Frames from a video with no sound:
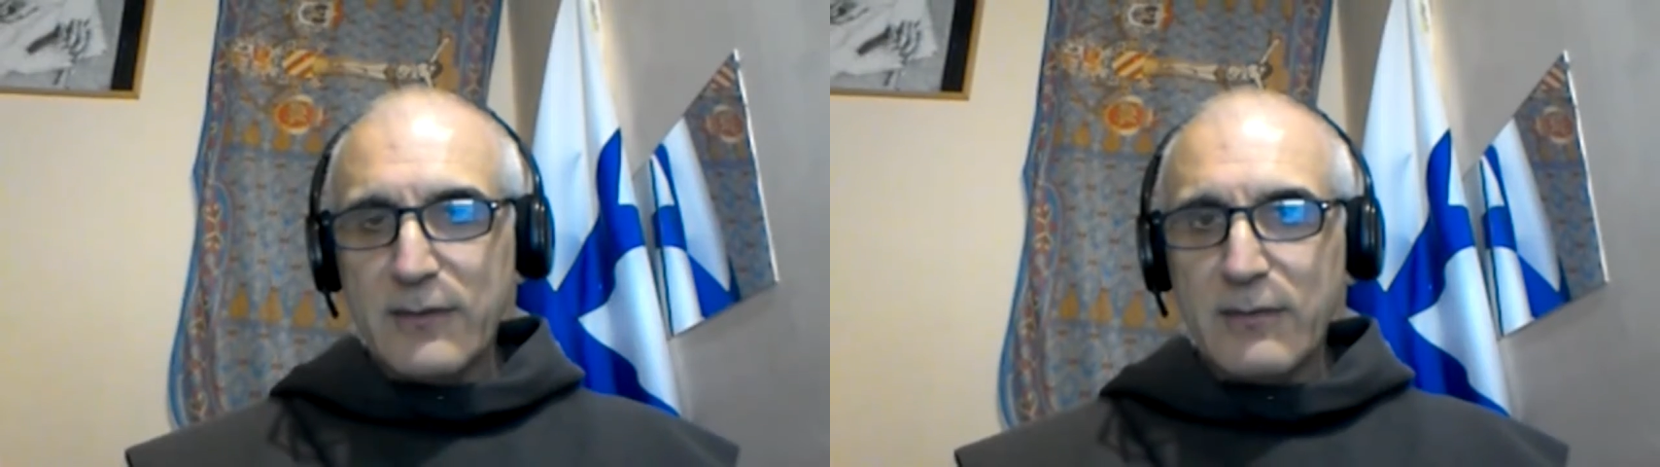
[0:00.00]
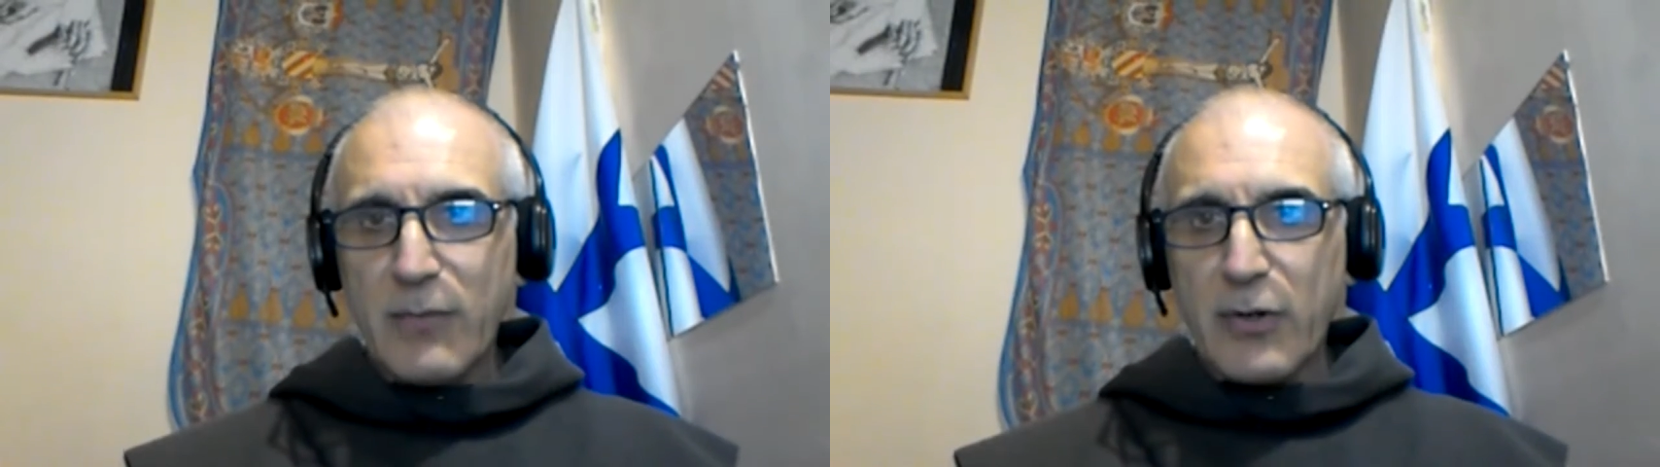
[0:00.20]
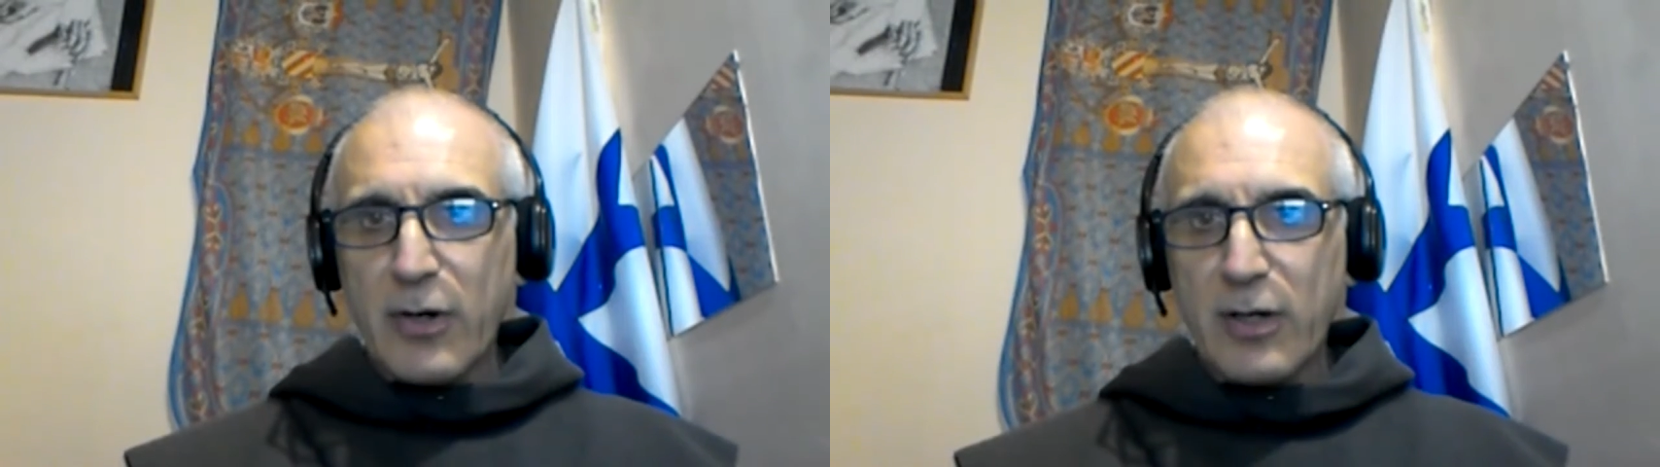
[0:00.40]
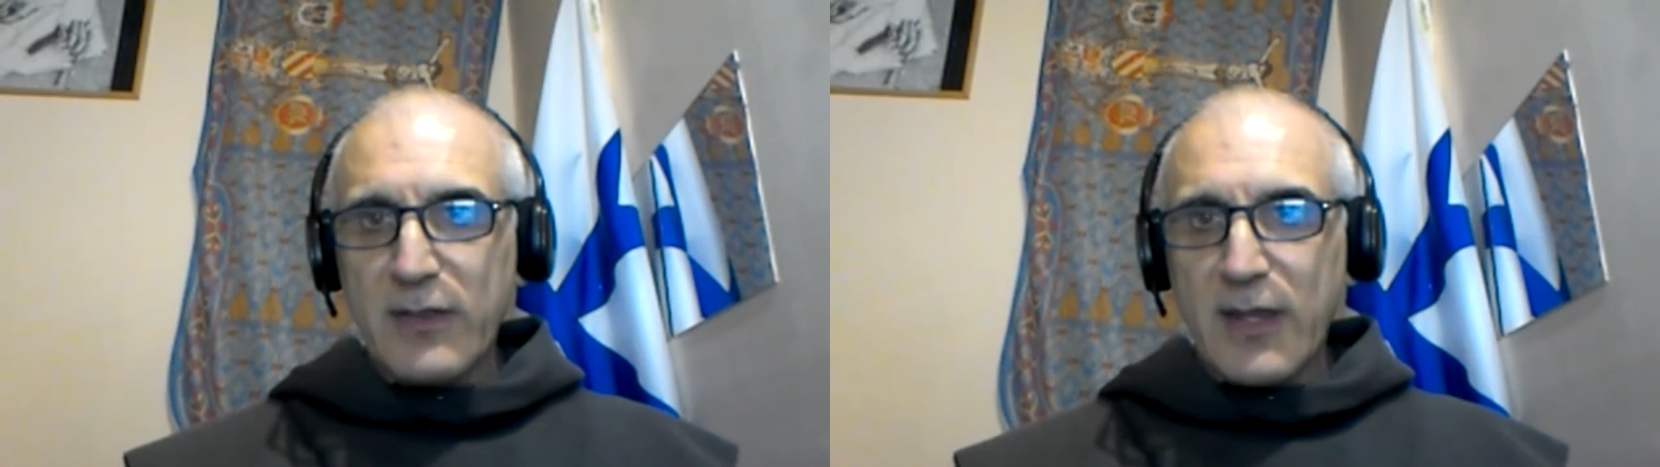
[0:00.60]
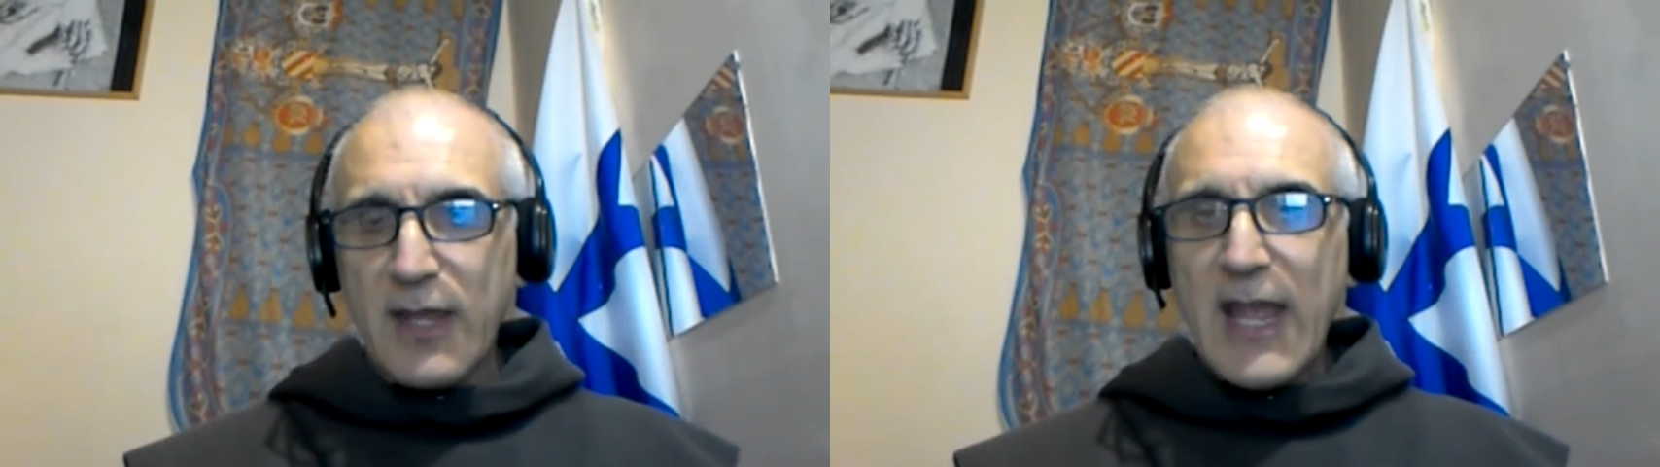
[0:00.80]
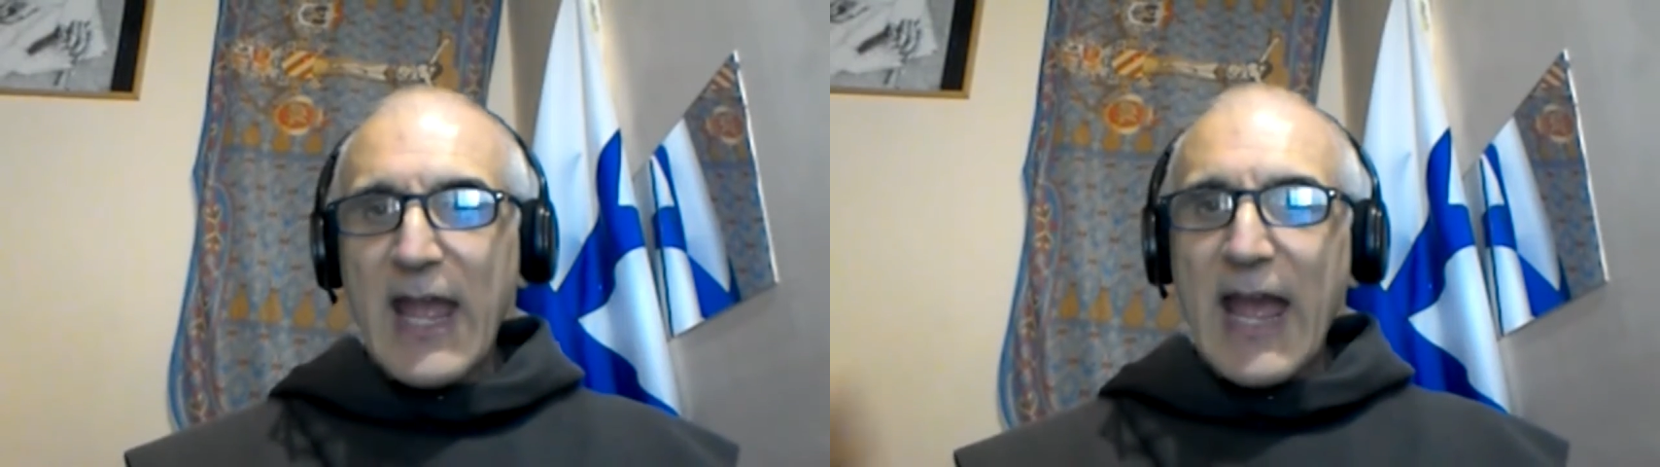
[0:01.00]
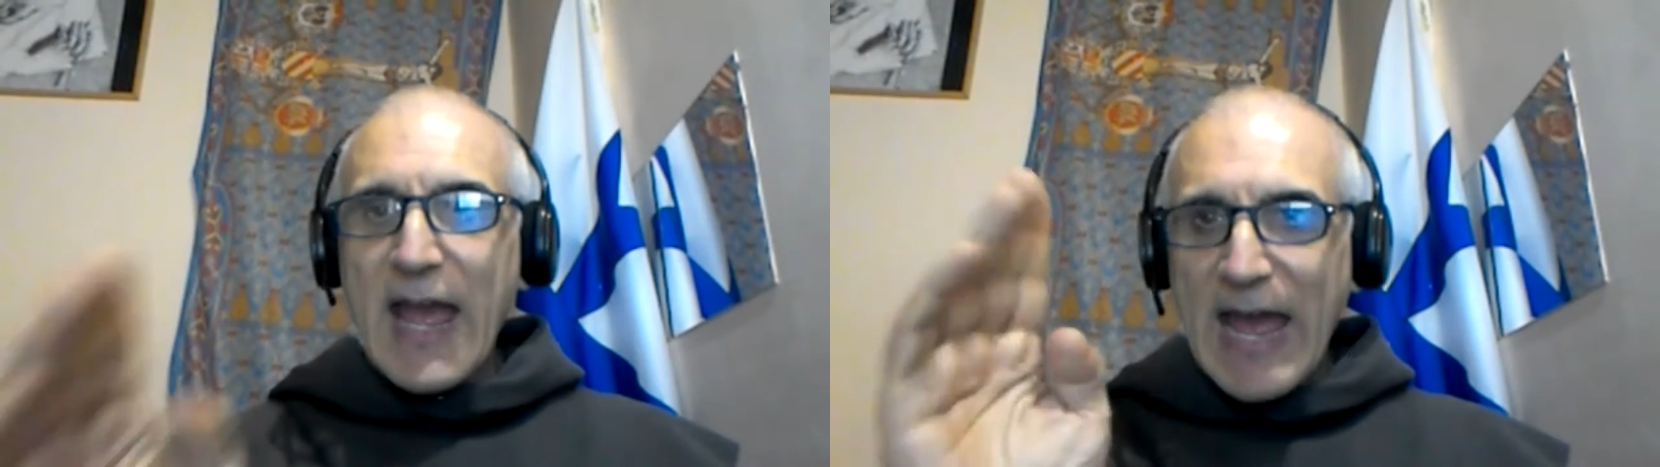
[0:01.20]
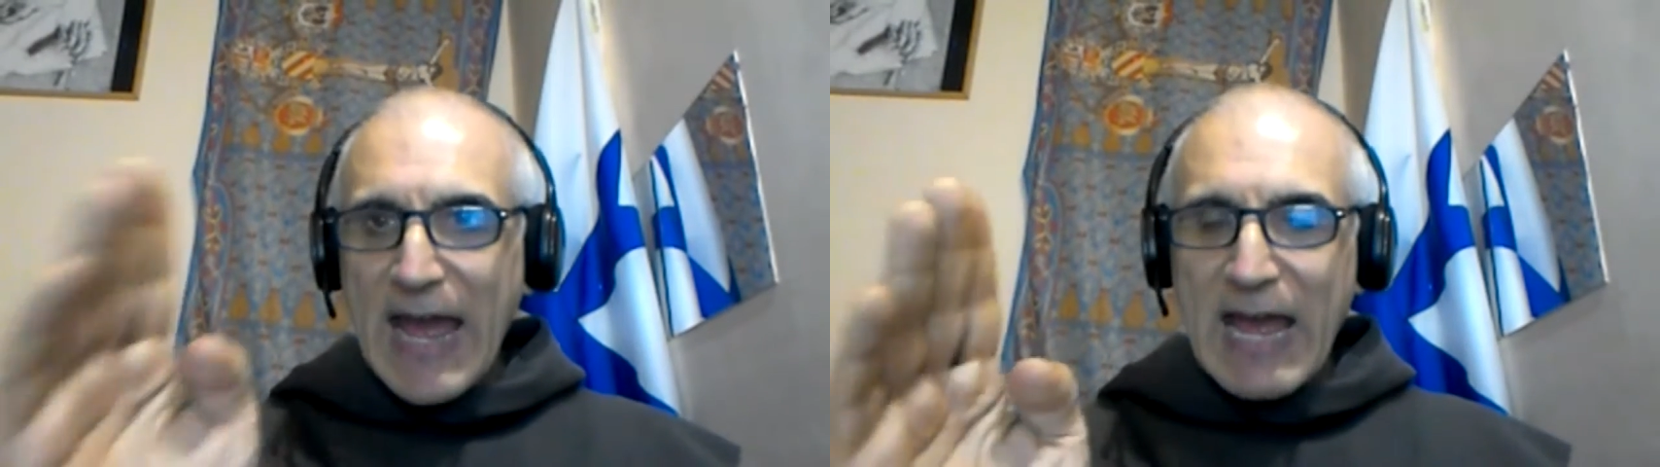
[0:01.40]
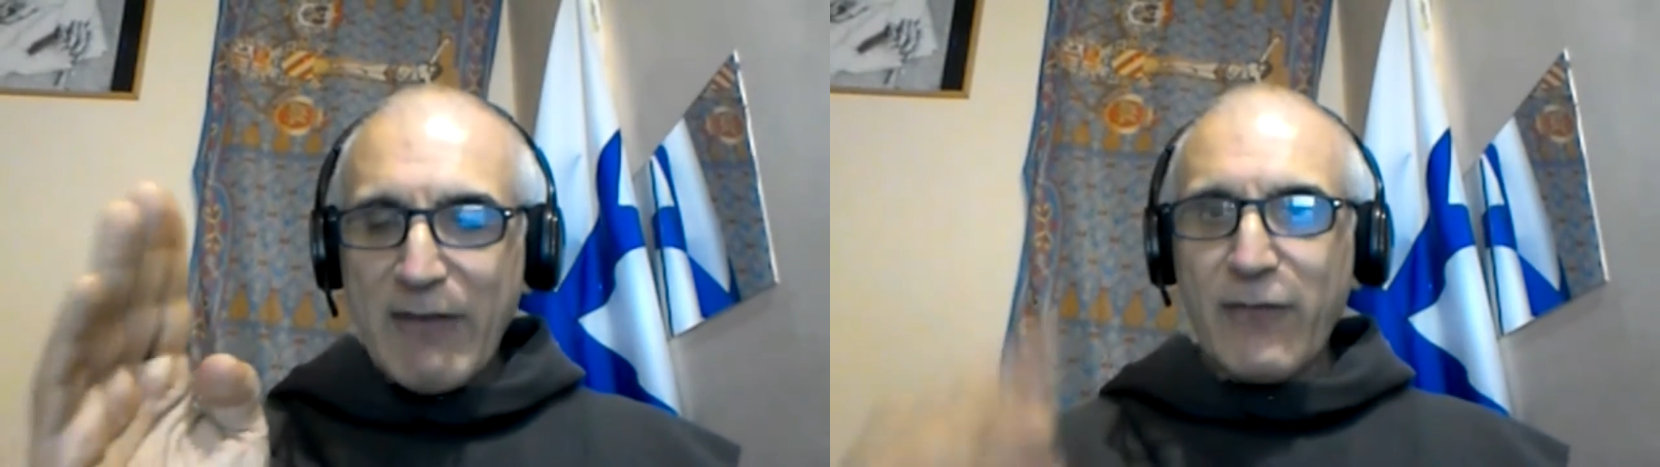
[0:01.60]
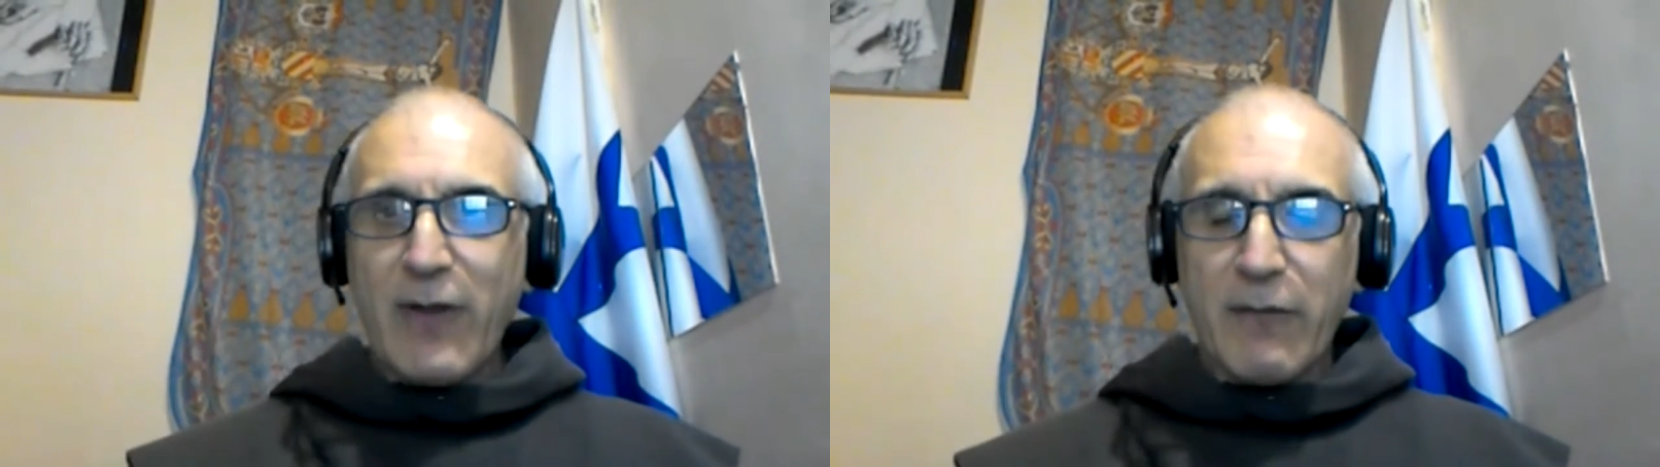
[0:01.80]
McCarthy, half